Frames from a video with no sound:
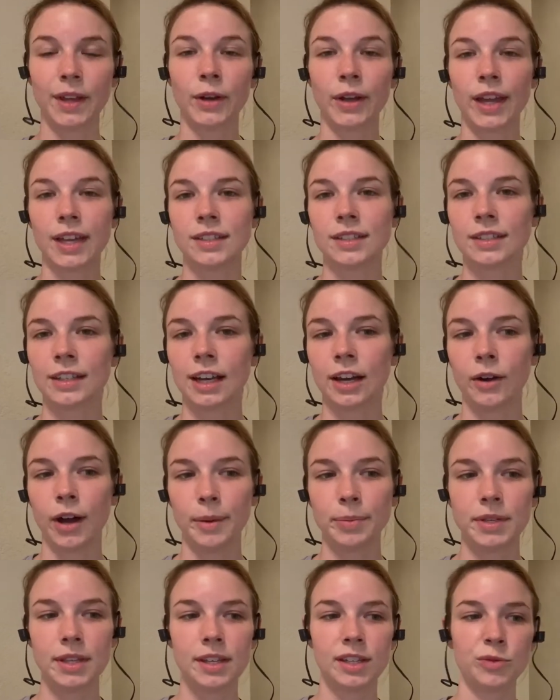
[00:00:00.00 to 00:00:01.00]
Okay, so
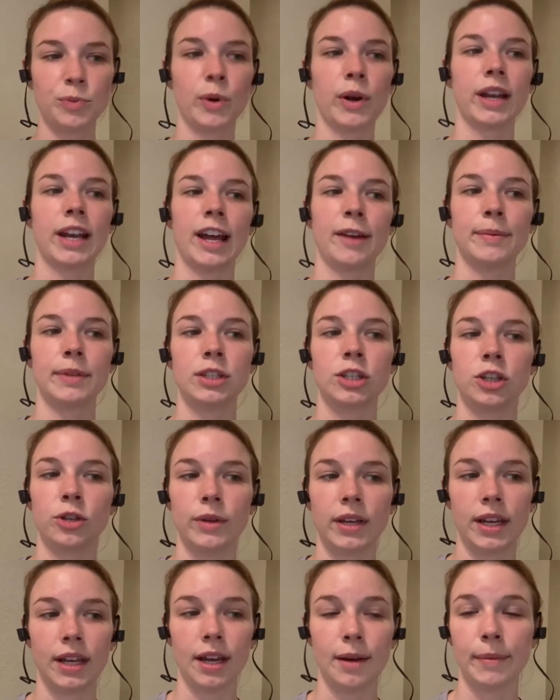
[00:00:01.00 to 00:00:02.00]
up to this point, I've been
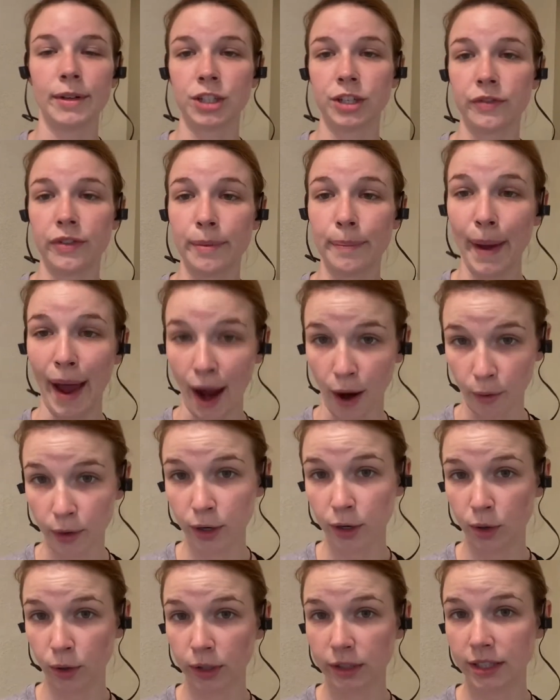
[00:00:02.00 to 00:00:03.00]
doing a bunch of the power
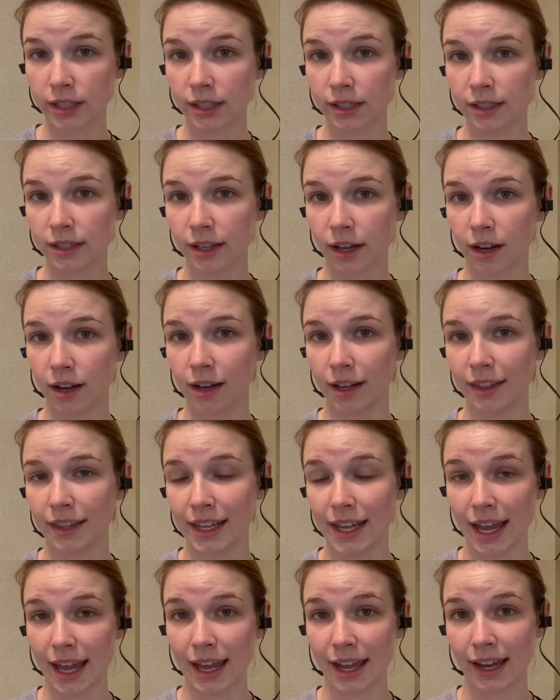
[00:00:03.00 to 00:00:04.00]
courses on
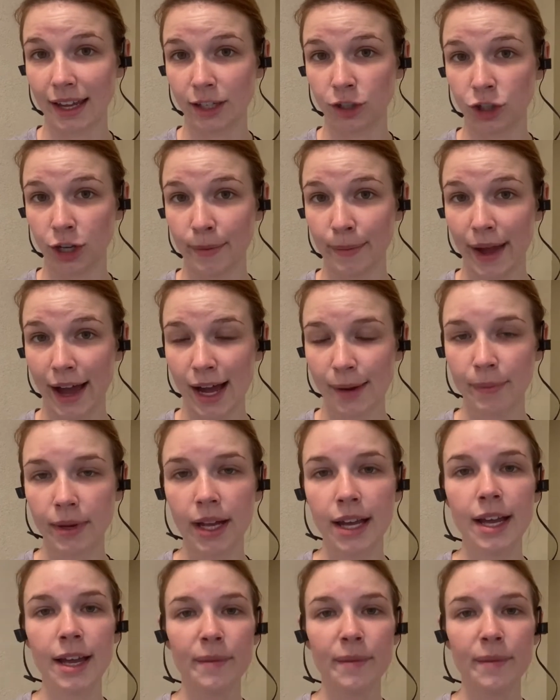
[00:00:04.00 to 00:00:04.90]
the AI Gym app,